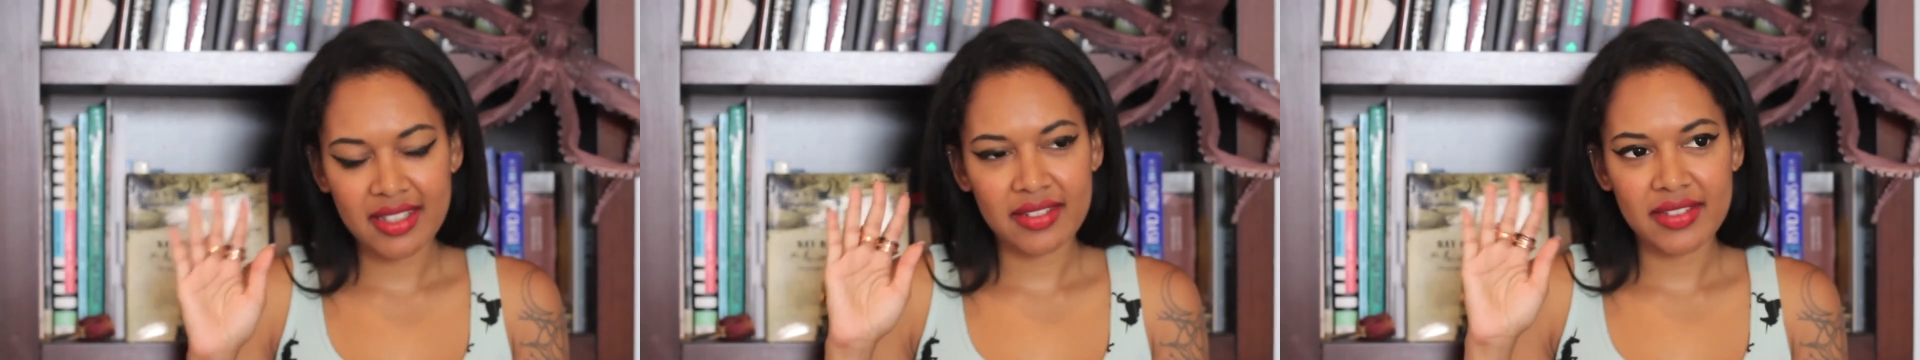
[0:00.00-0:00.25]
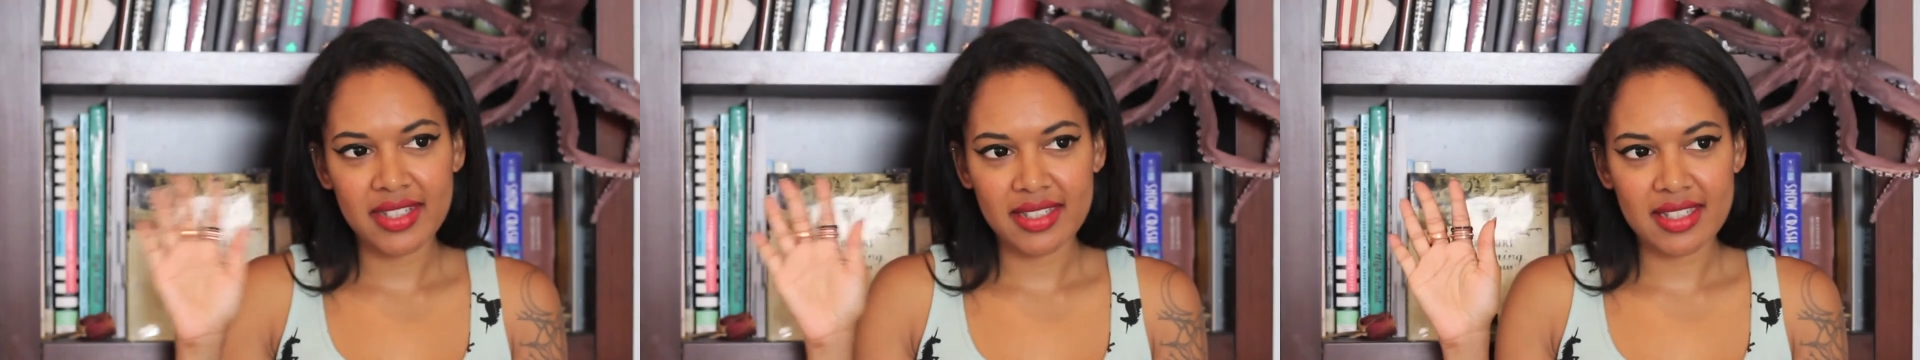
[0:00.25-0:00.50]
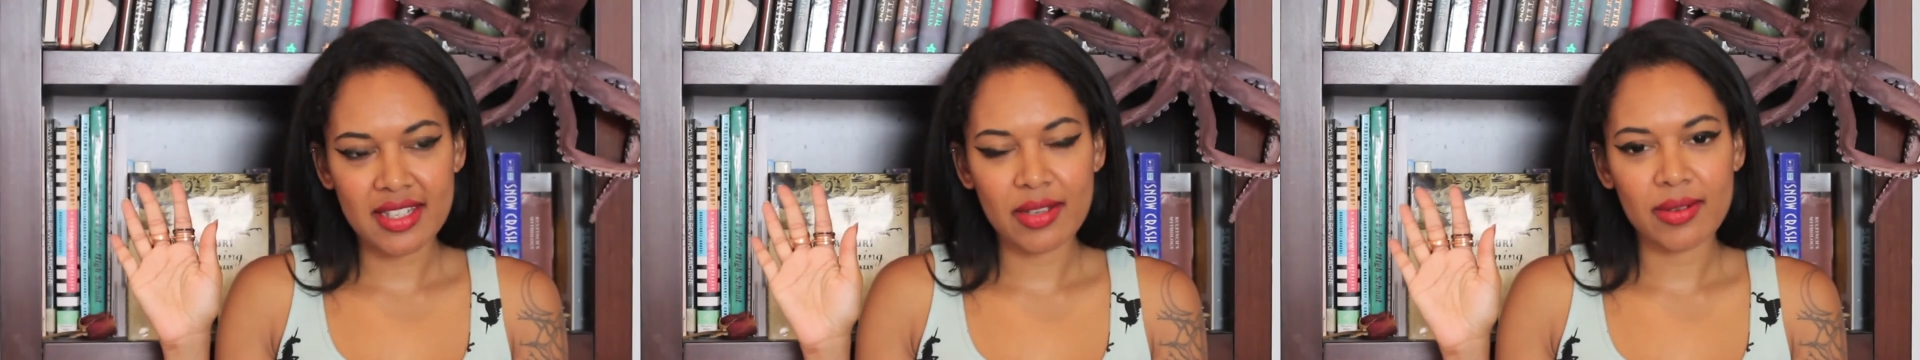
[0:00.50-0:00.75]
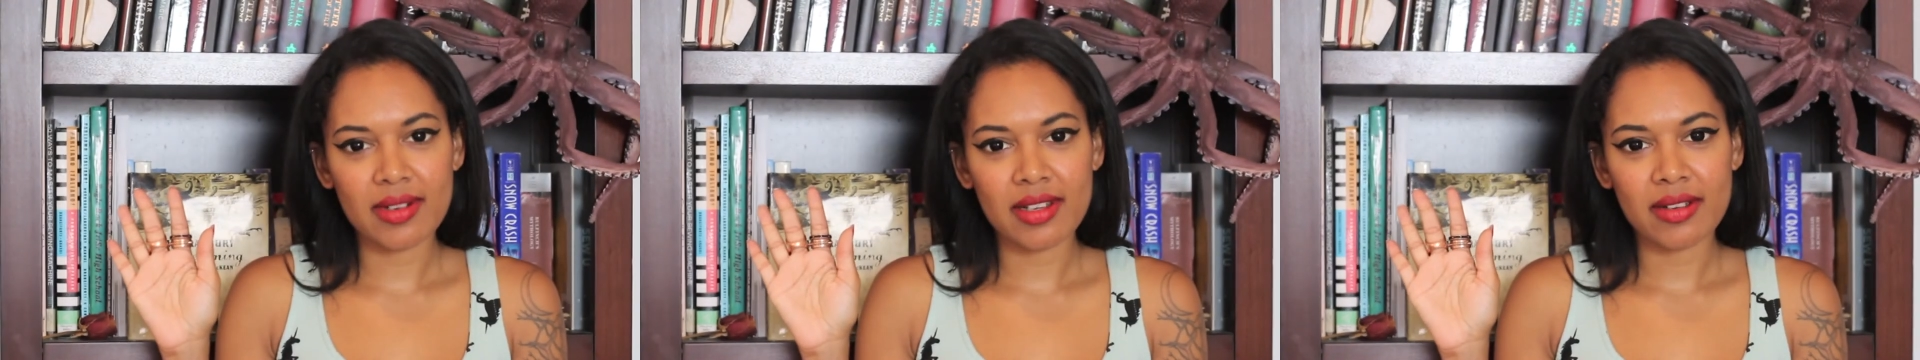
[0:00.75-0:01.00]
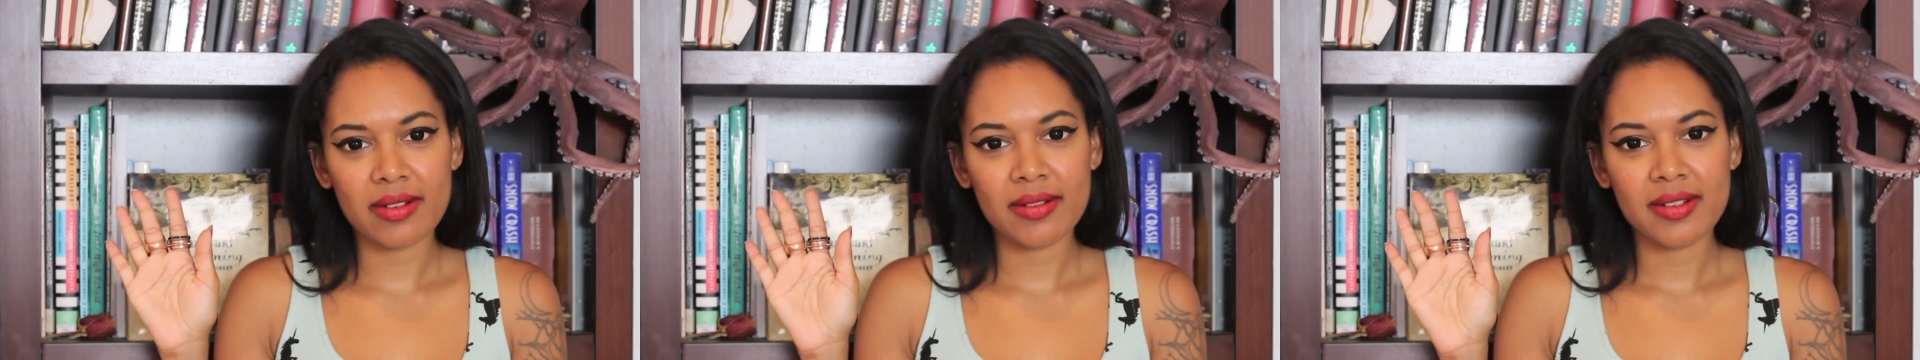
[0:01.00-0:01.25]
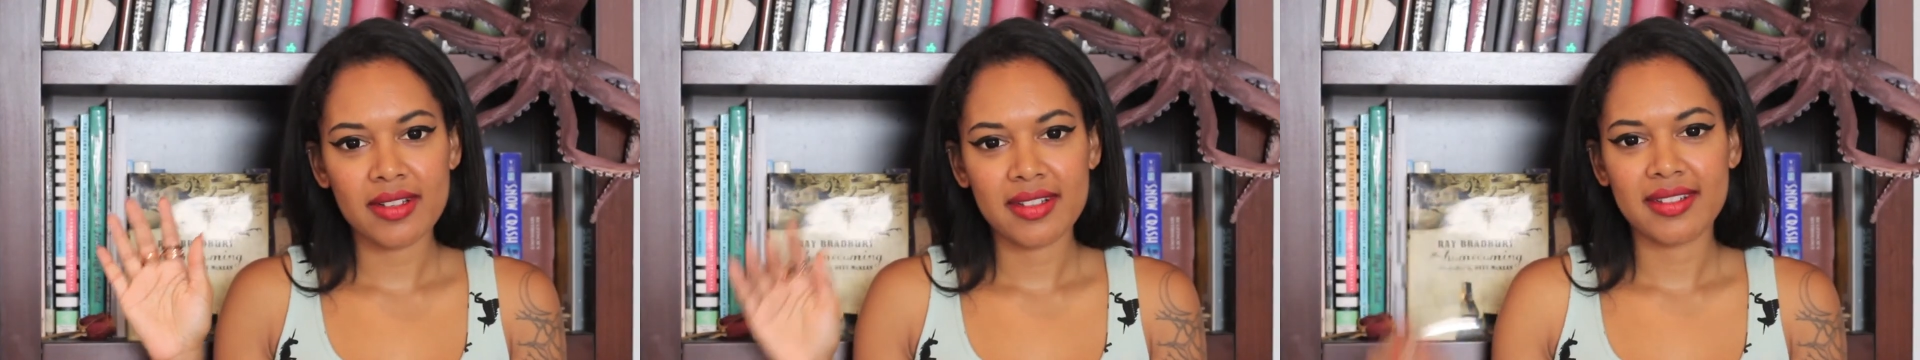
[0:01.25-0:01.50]
David is a
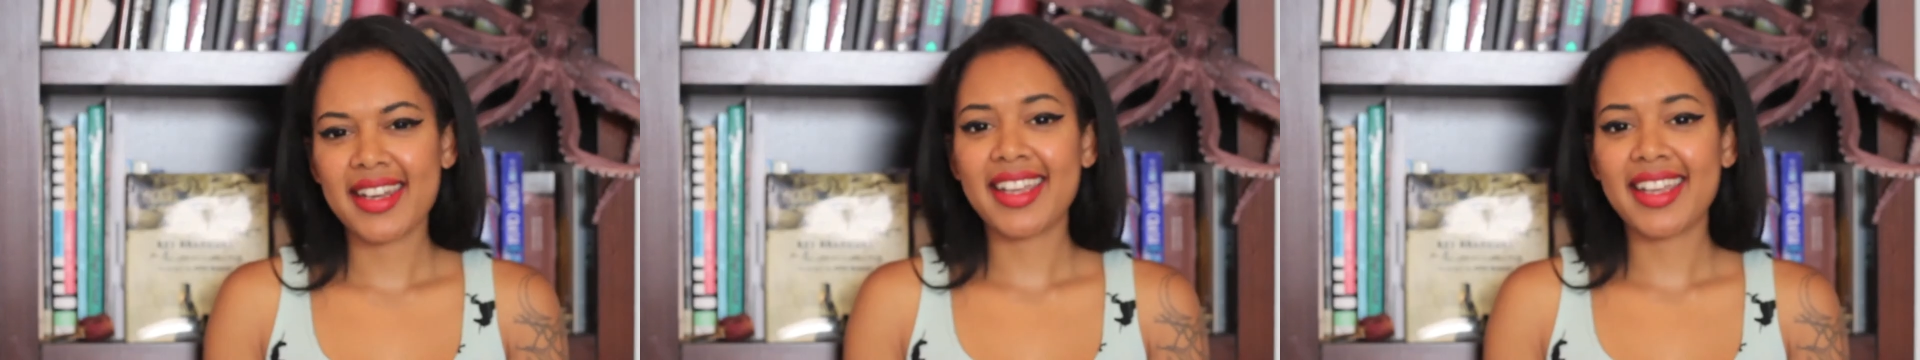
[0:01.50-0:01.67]
no-no.